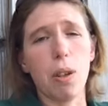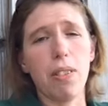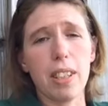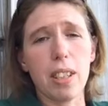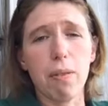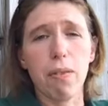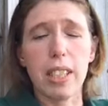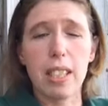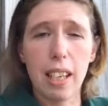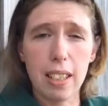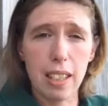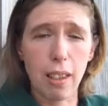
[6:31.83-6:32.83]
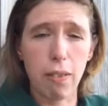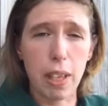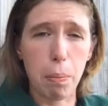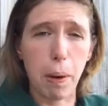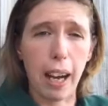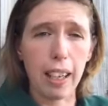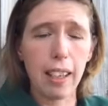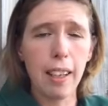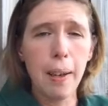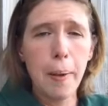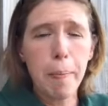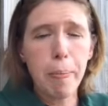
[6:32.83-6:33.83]
We've had some fantastic feedback,
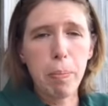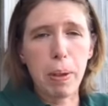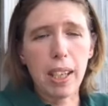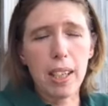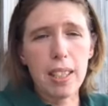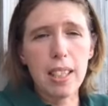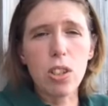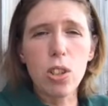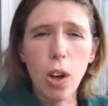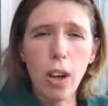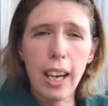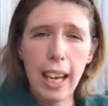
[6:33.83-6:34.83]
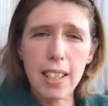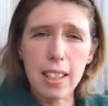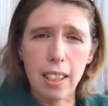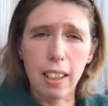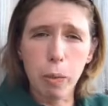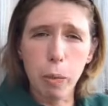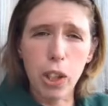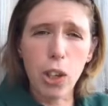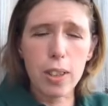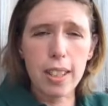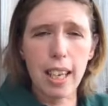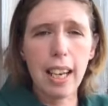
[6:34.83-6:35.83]
because it's not a lesson. We're
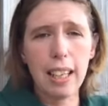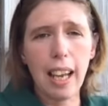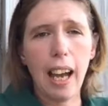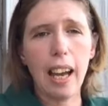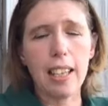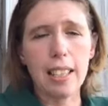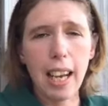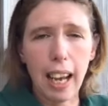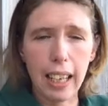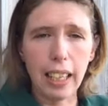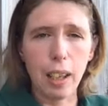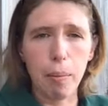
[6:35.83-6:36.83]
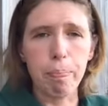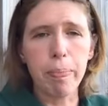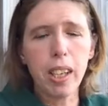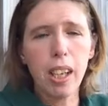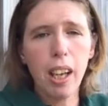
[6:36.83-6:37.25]
not sitting there and telling them